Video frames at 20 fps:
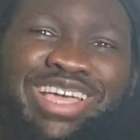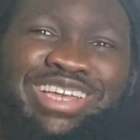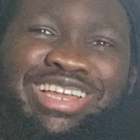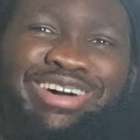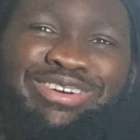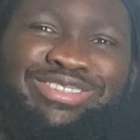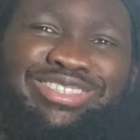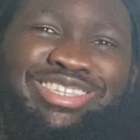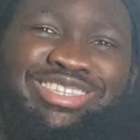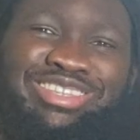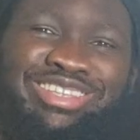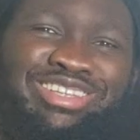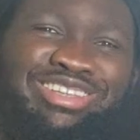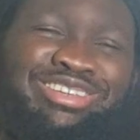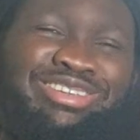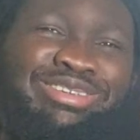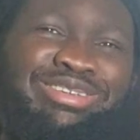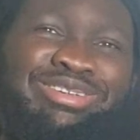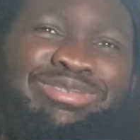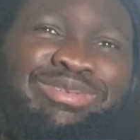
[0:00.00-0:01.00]
outs
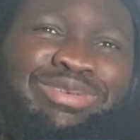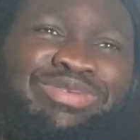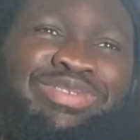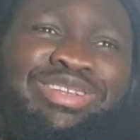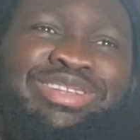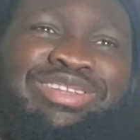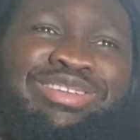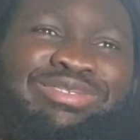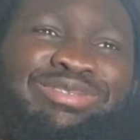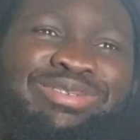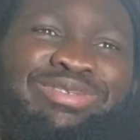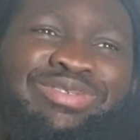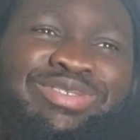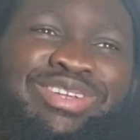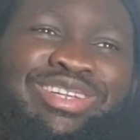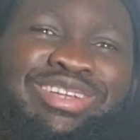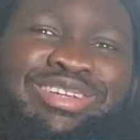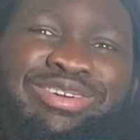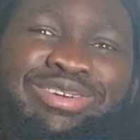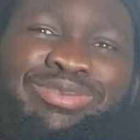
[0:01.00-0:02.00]

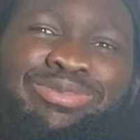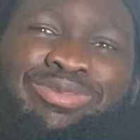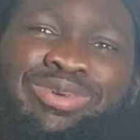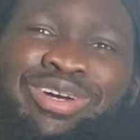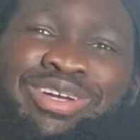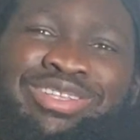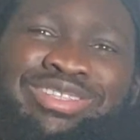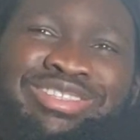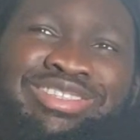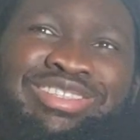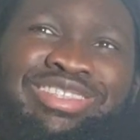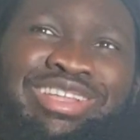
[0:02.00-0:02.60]
within the words,